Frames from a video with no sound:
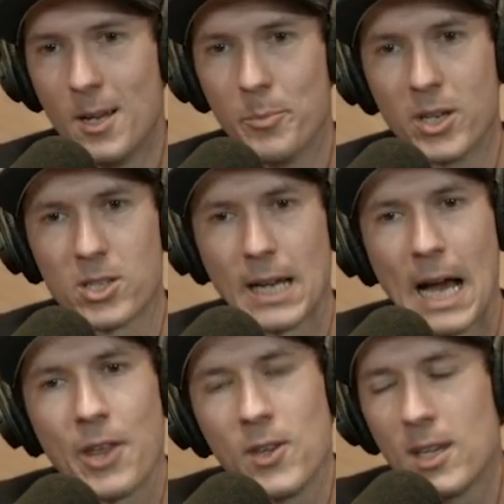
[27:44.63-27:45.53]
But it's like
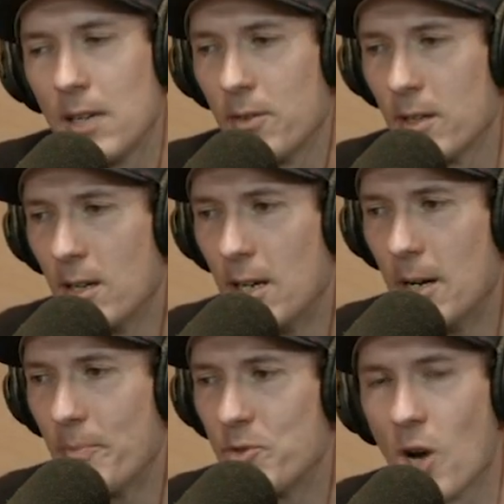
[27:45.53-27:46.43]
I think even
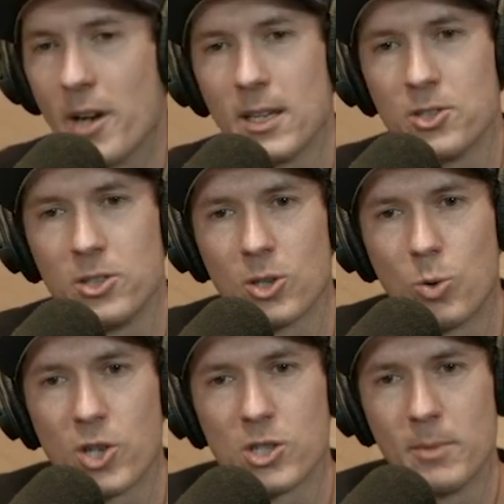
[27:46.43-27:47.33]
John to answer your
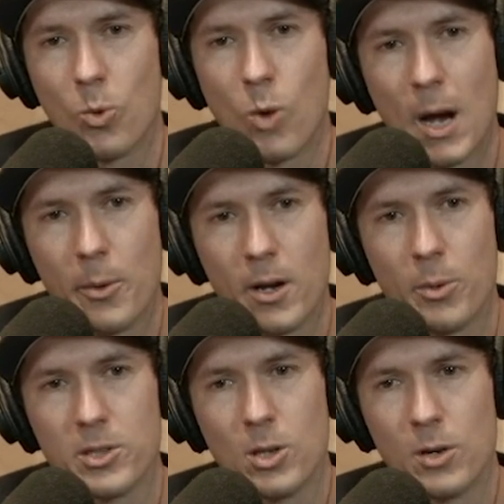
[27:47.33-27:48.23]
question about why we
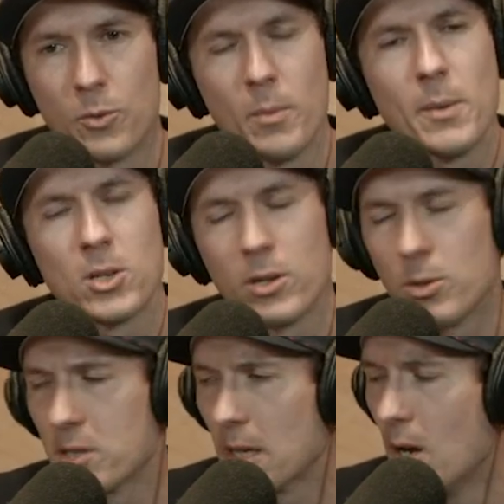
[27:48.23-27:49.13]
always go for, maybe Tony, you
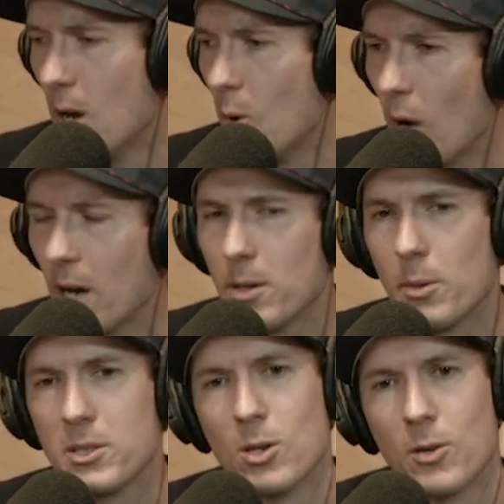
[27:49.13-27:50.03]
were saying why do we
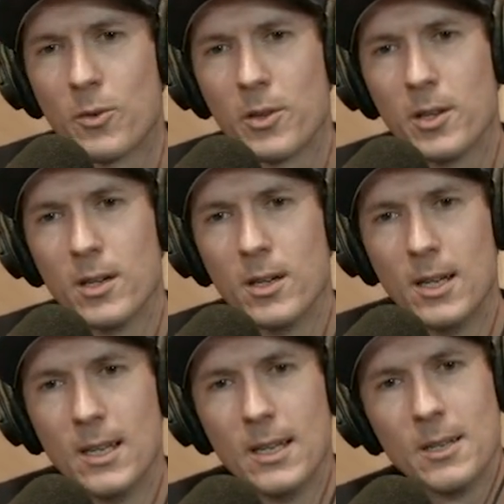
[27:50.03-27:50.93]
always go for the
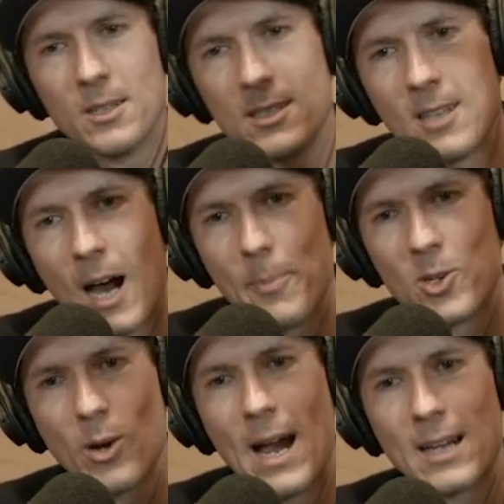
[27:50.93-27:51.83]
top
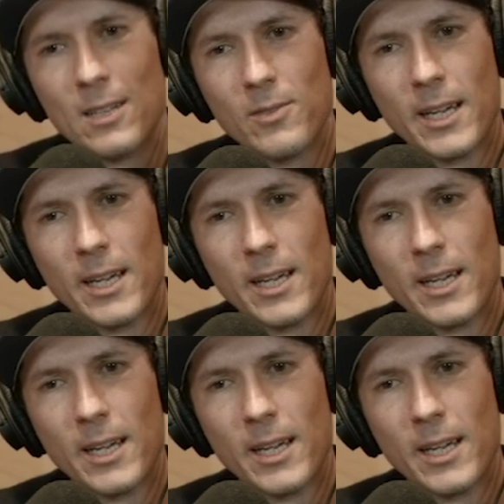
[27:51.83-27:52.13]
attractive?